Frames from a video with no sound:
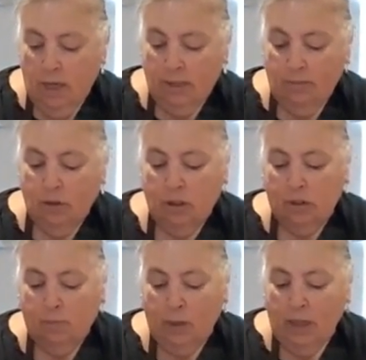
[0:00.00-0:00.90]
is I'm going to just
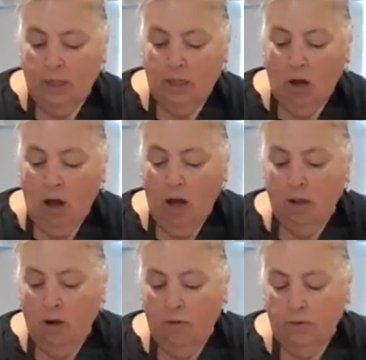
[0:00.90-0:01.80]
sprinkle it all
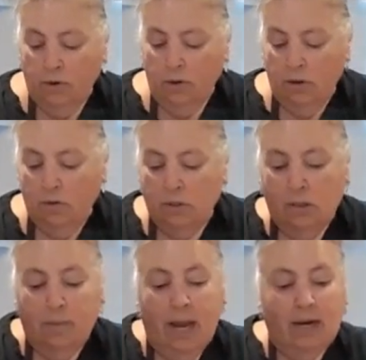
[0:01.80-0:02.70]
over those
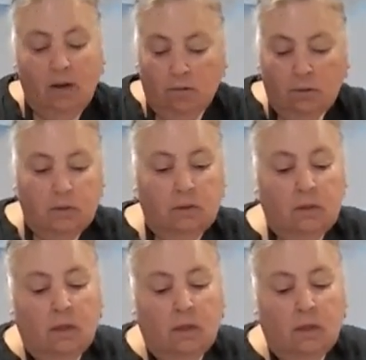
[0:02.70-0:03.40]
tomatoes.